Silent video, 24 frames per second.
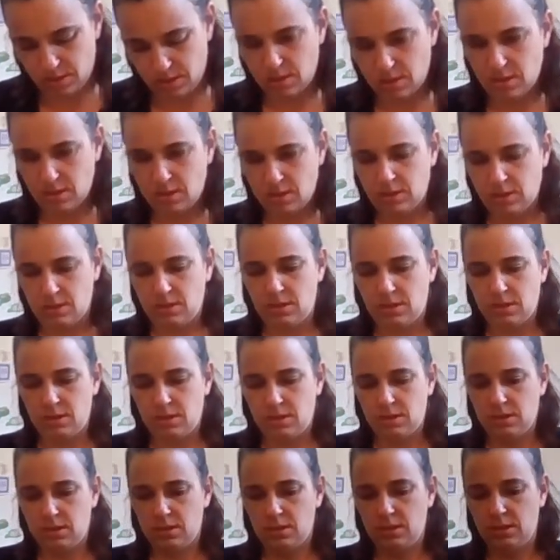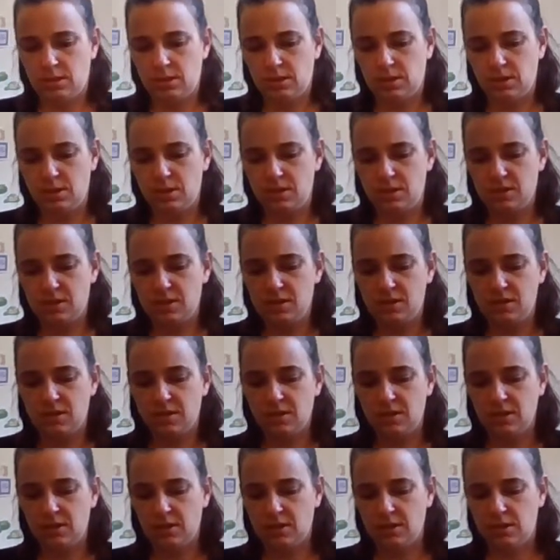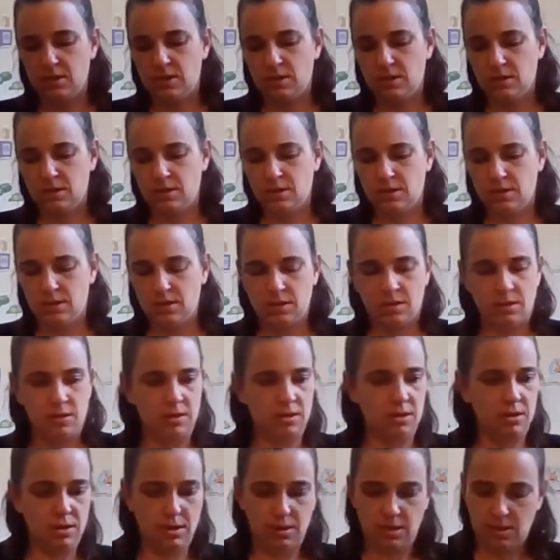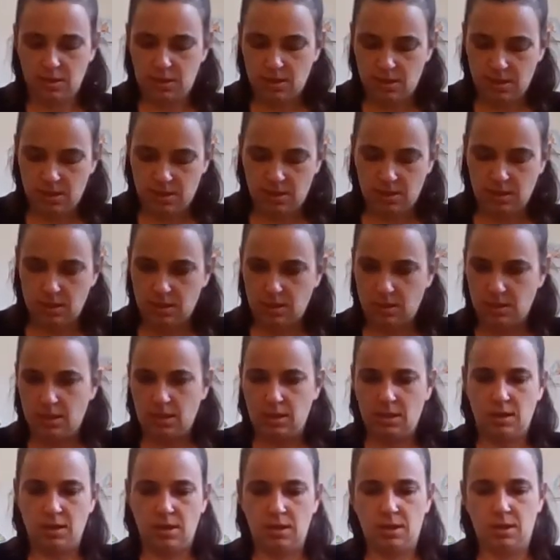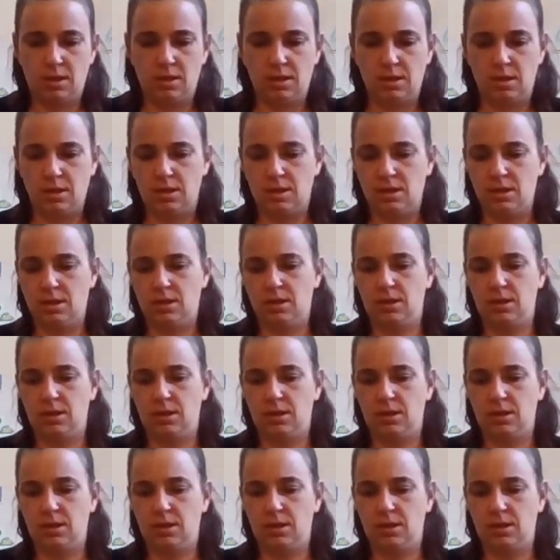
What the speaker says: [no speech]